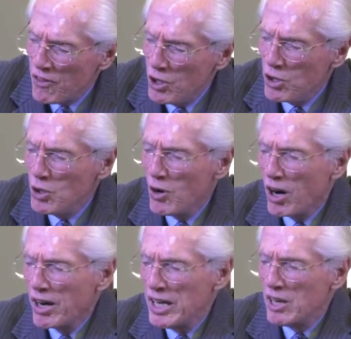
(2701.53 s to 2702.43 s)
of who you
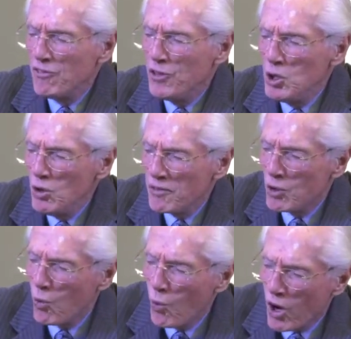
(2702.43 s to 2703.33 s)
are and a view of
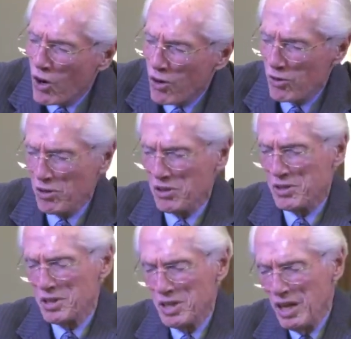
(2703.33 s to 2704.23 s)
the
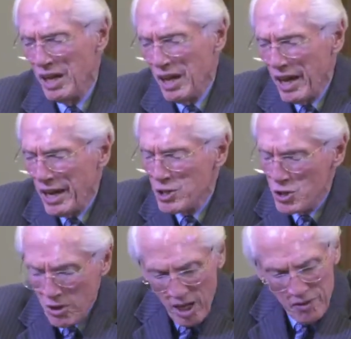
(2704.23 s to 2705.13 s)
world as
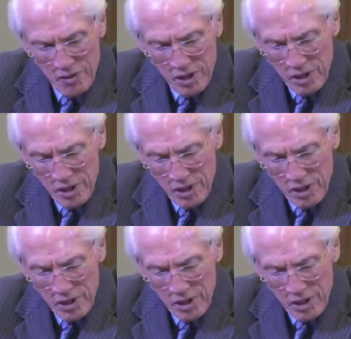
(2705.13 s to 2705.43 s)
you have